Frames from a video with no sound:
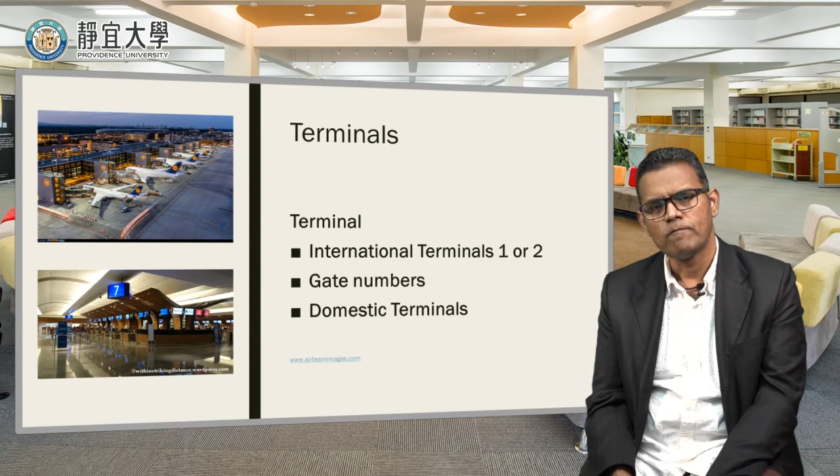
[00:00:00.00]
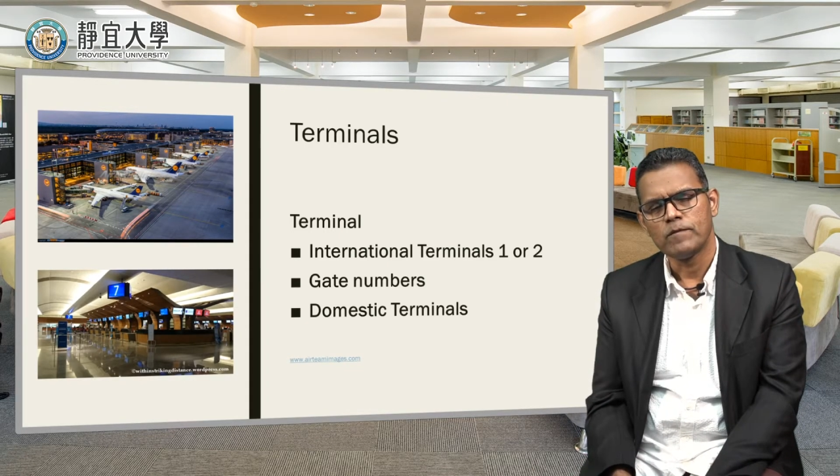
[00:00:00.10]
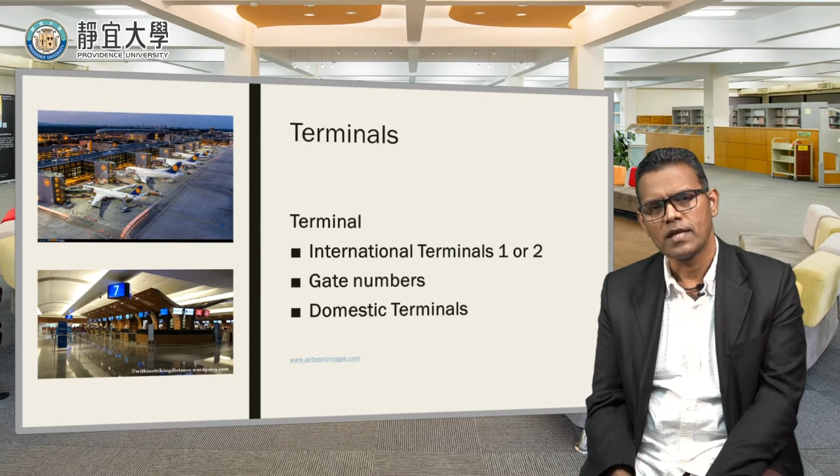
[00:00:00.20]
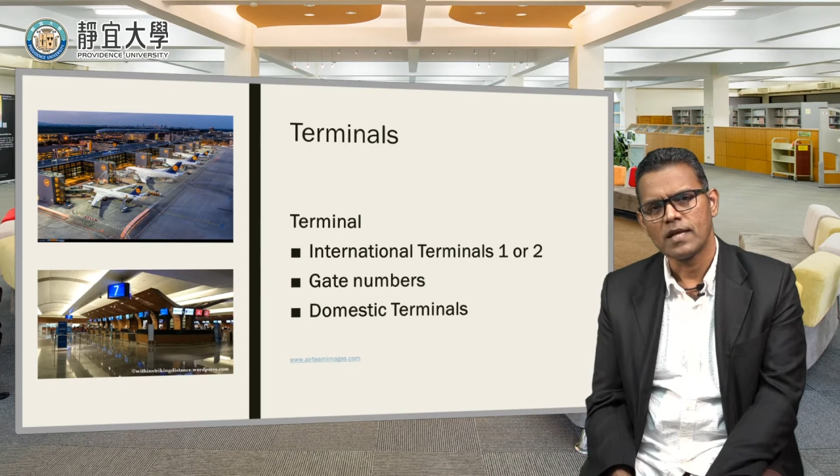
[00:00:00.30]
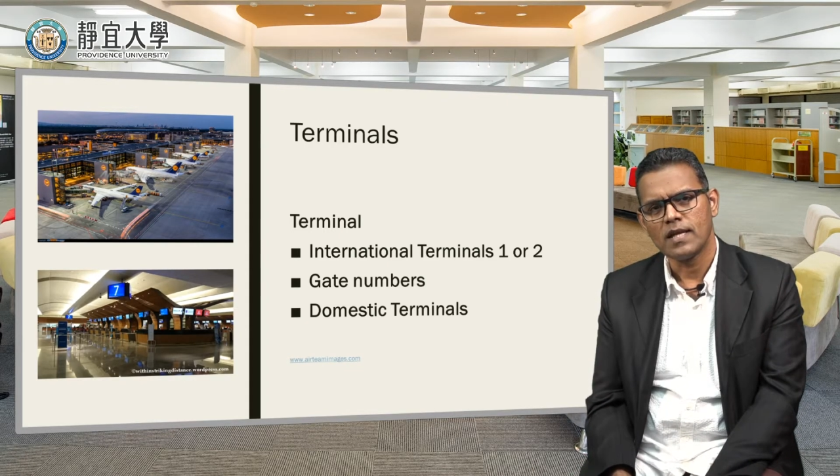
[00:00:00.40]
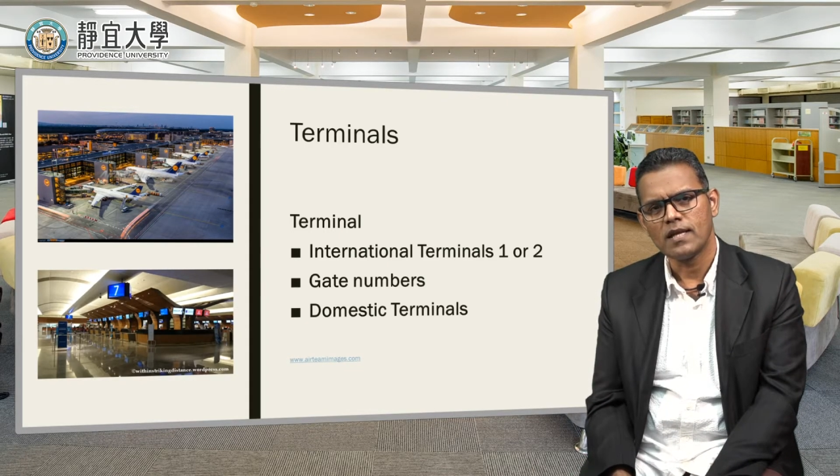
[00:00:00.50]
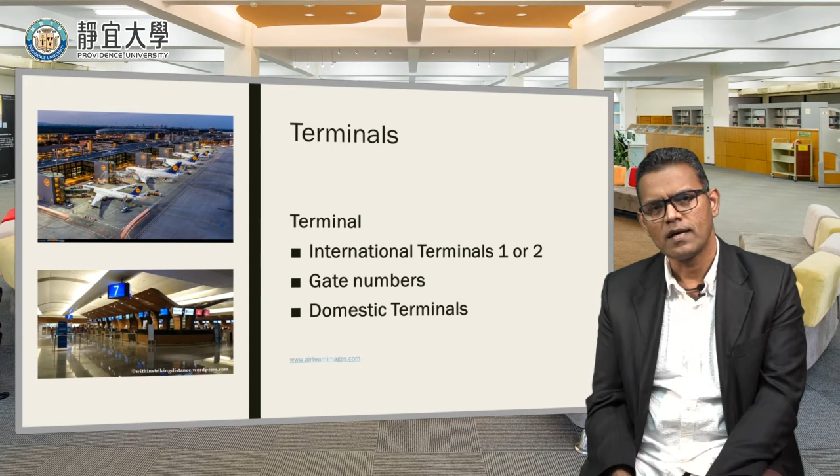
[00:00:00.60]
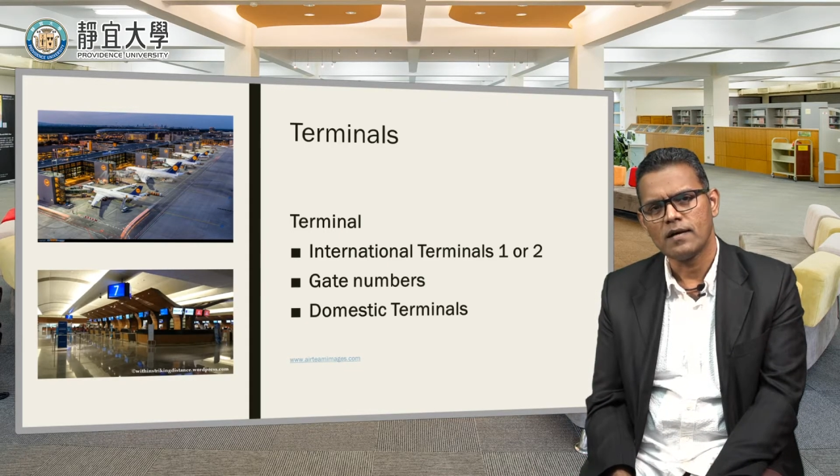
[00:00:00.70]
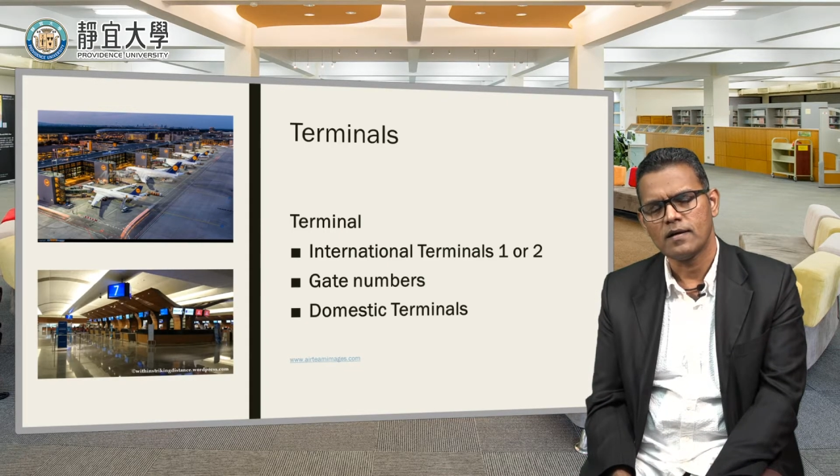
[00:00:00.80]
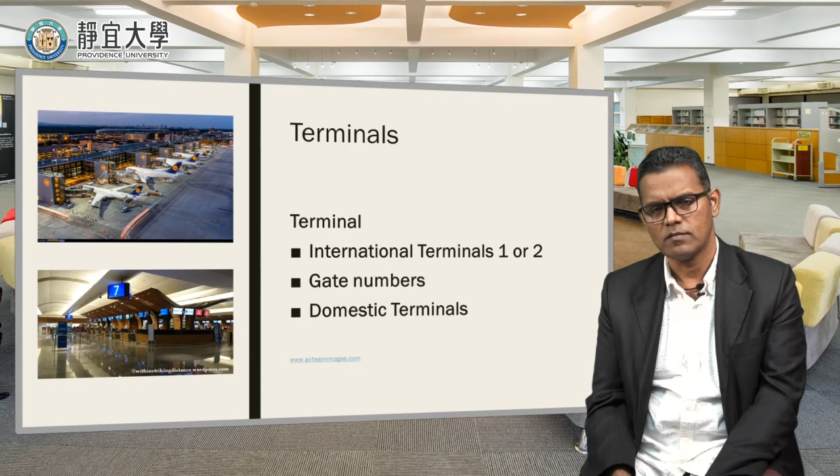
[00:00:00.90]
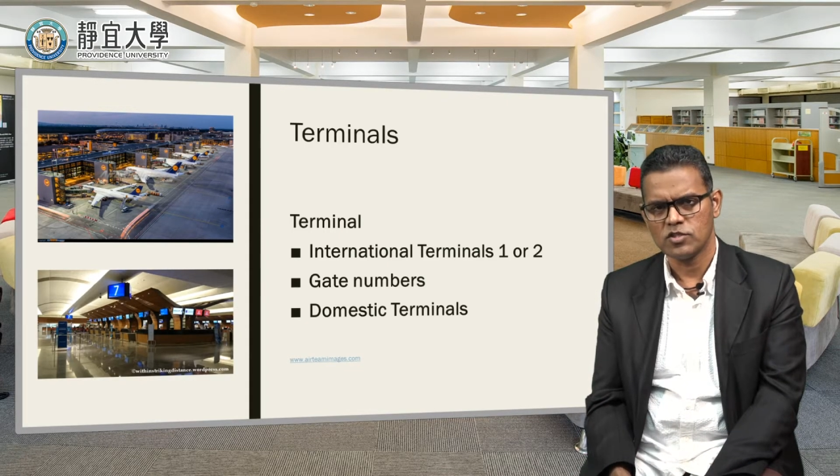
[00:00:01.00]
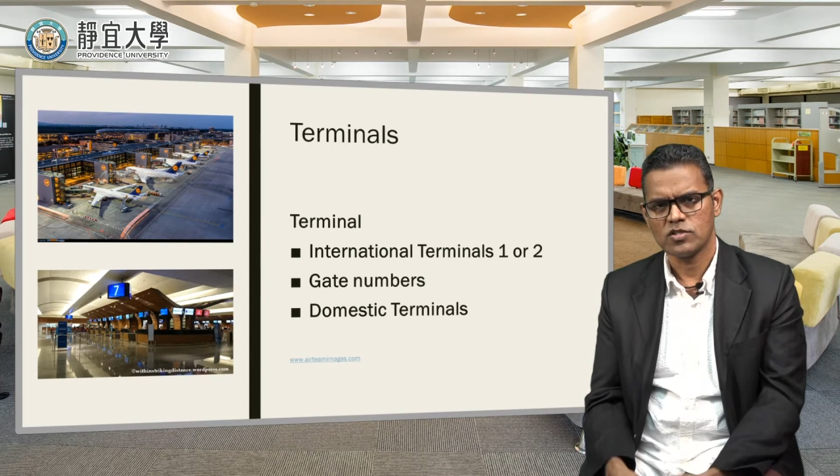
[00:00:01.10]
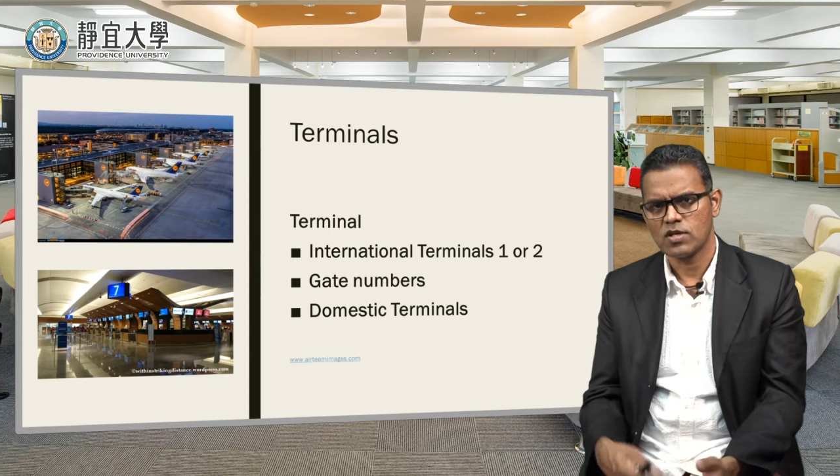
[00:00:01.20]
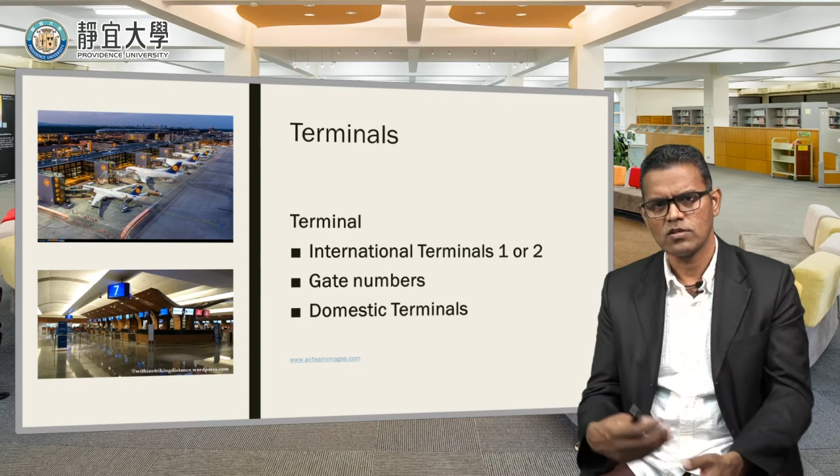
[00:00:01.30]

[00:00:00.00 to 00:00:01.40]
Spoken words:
But again, I'm just trying